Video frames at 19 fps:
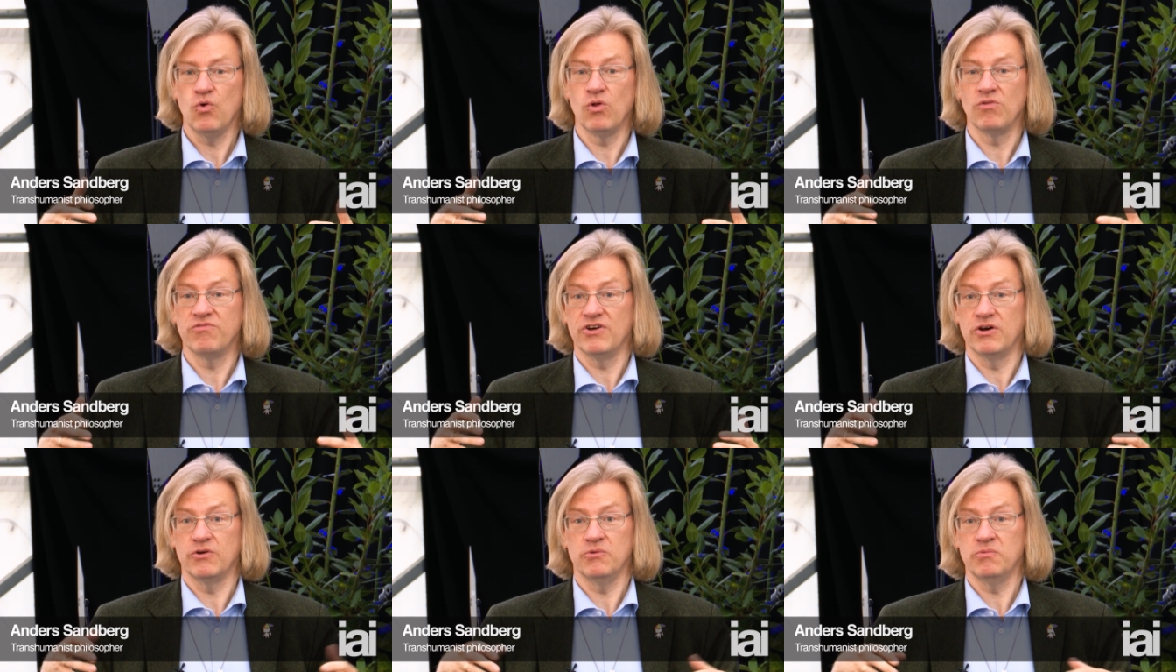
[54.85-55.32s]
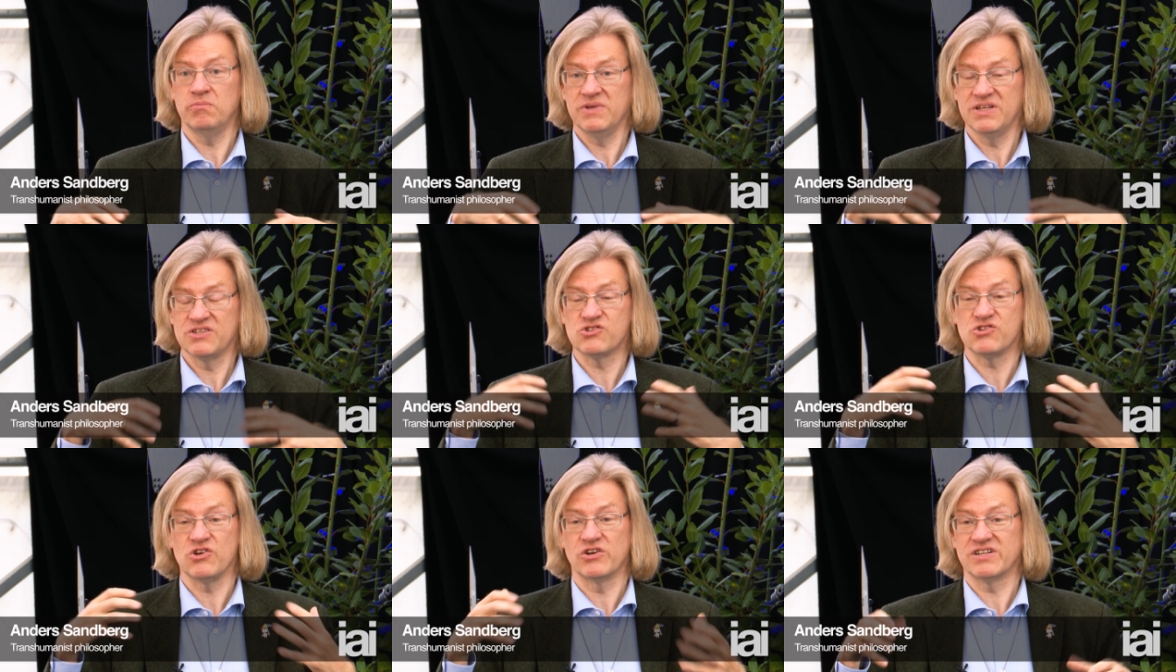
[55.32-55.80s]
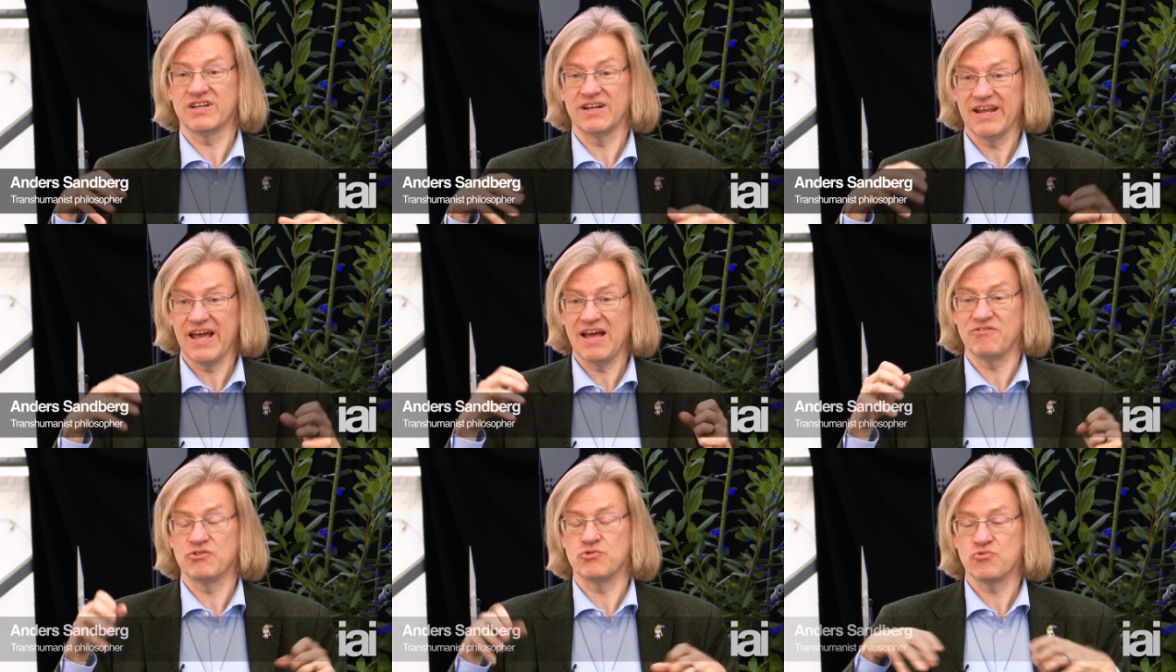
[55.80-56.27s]
although it
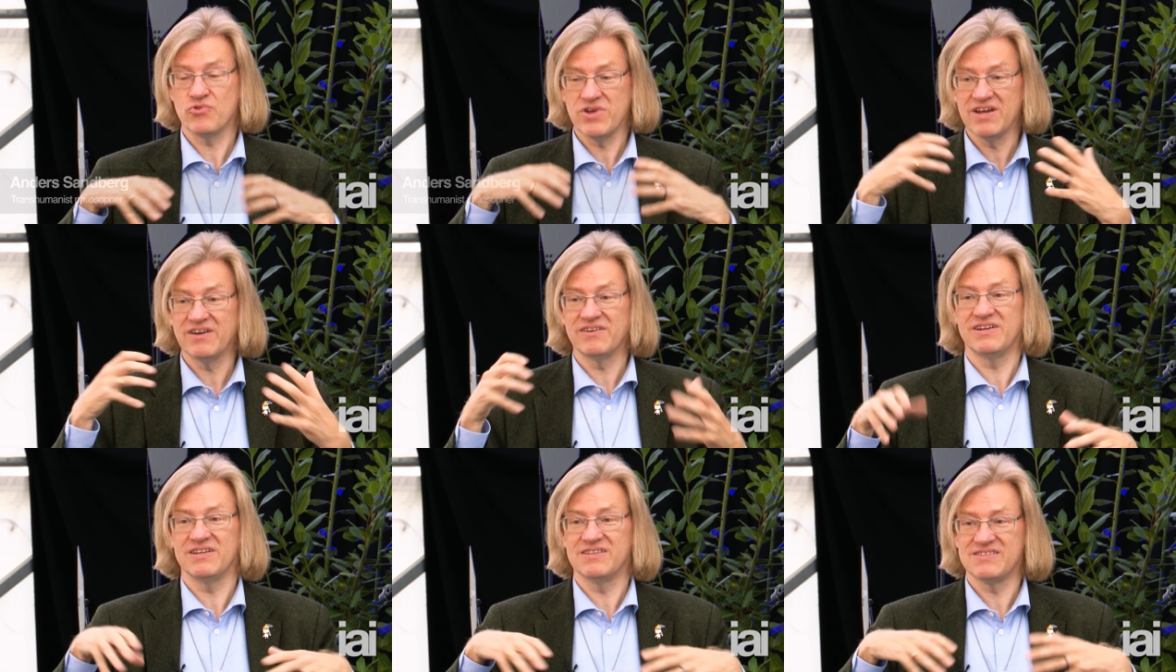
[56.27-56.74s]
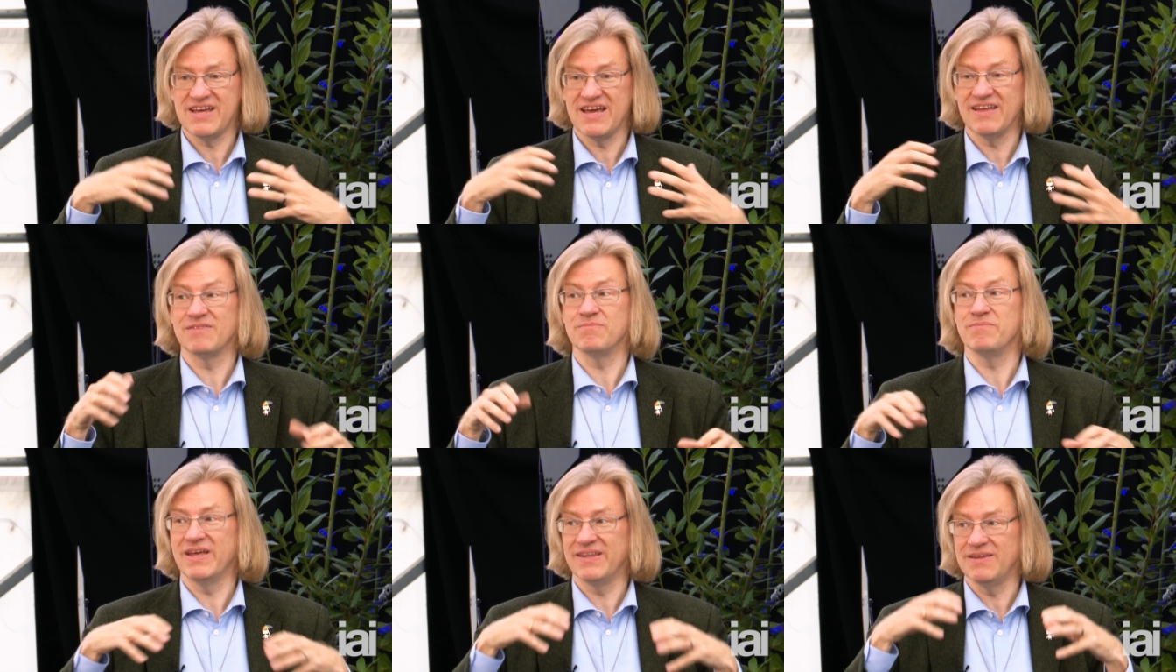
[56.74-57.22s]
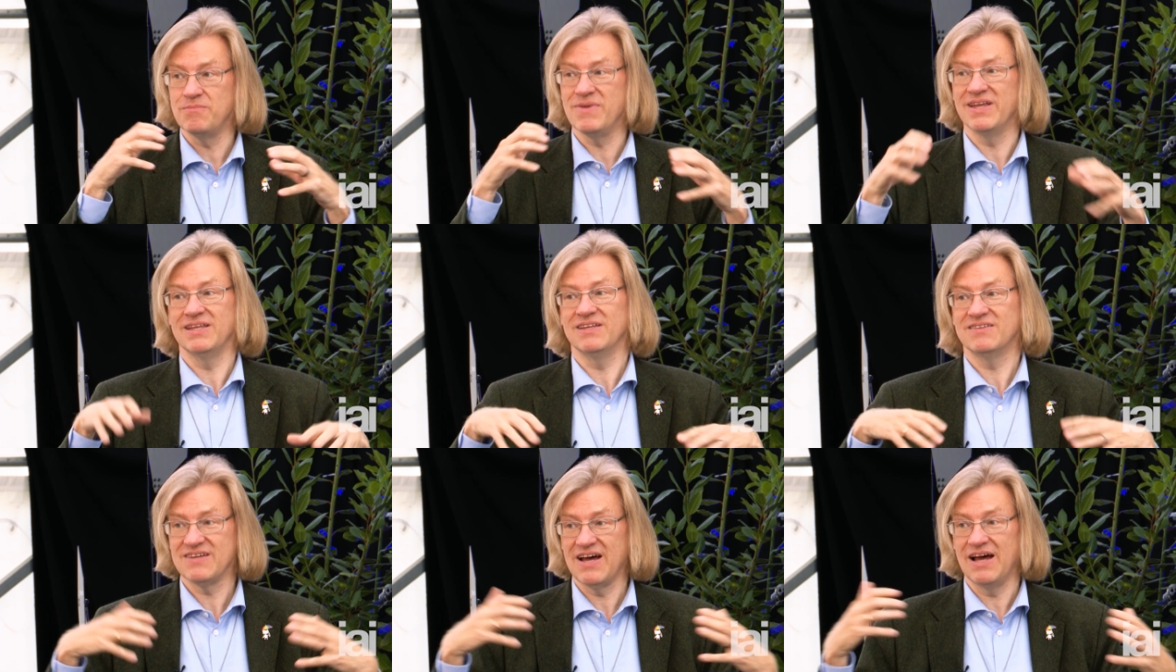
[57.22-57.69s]
certainly had reared its head many,
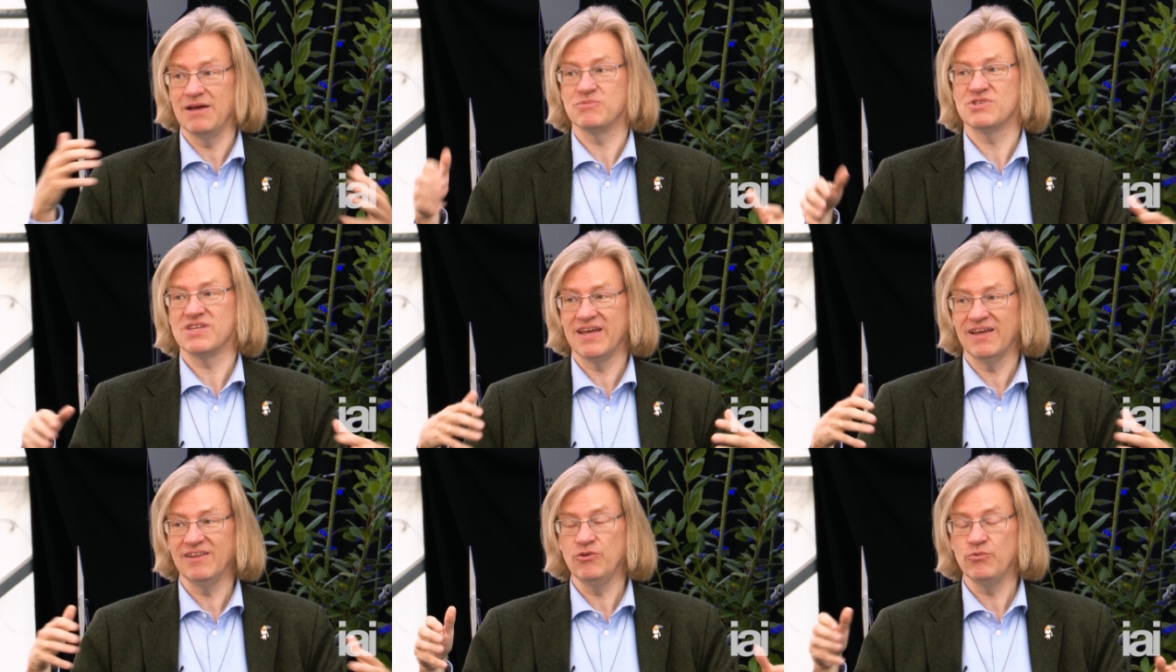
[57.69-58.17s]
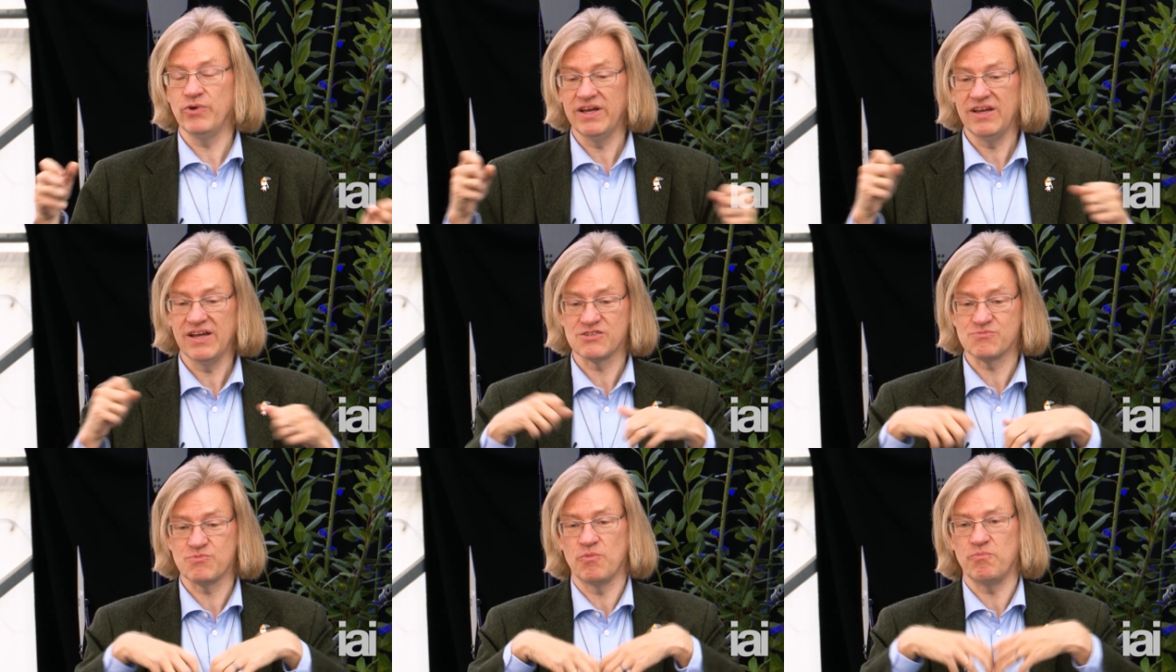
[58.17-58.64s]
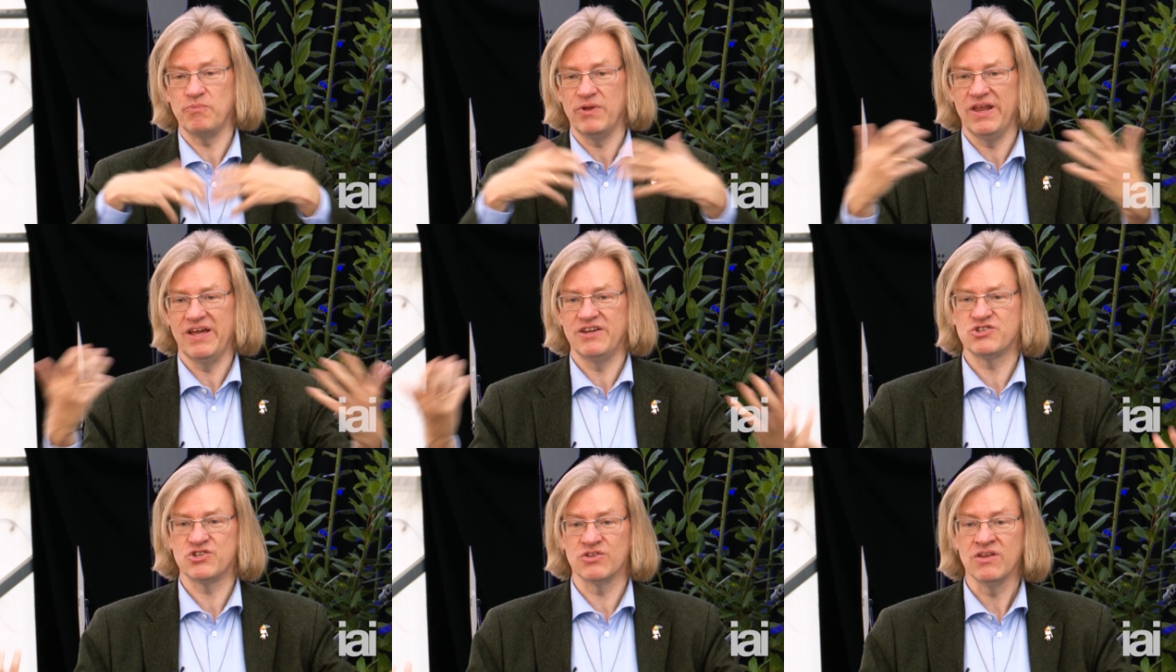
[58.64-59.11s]
many times anyway, as
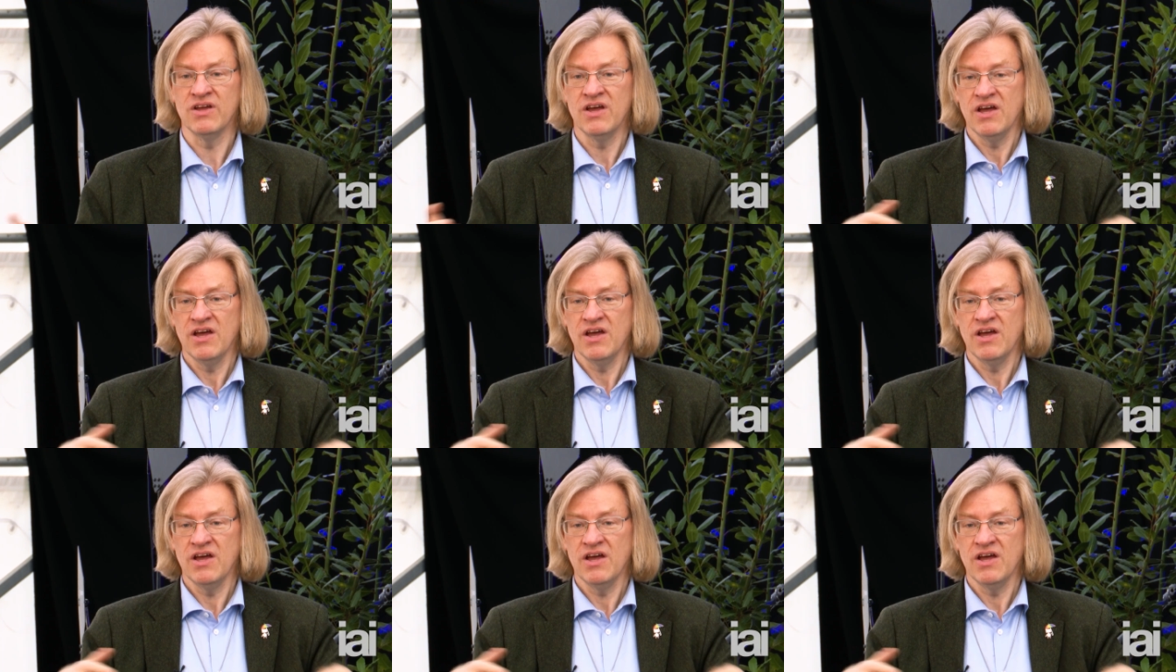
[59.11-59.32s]
population